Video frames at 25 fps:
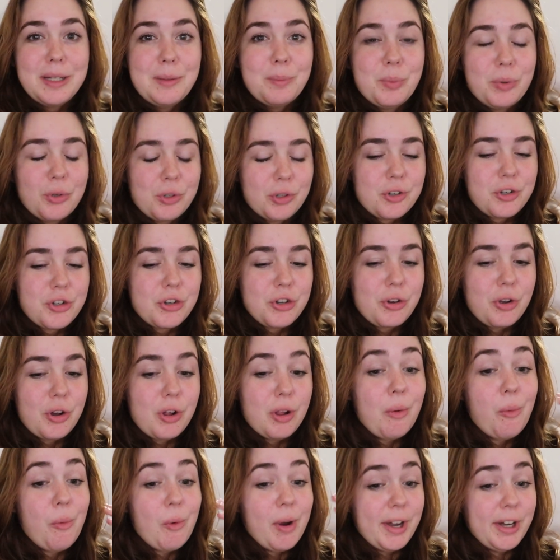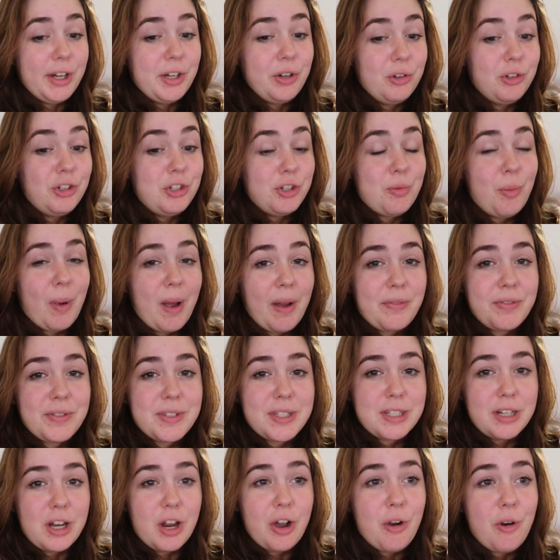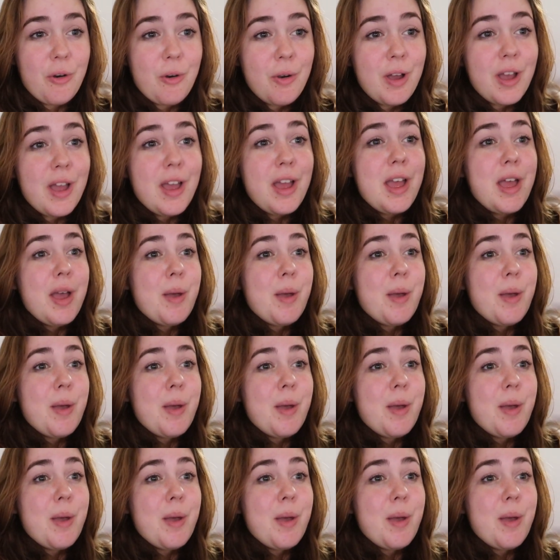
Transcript: in Portugal where you do have snow,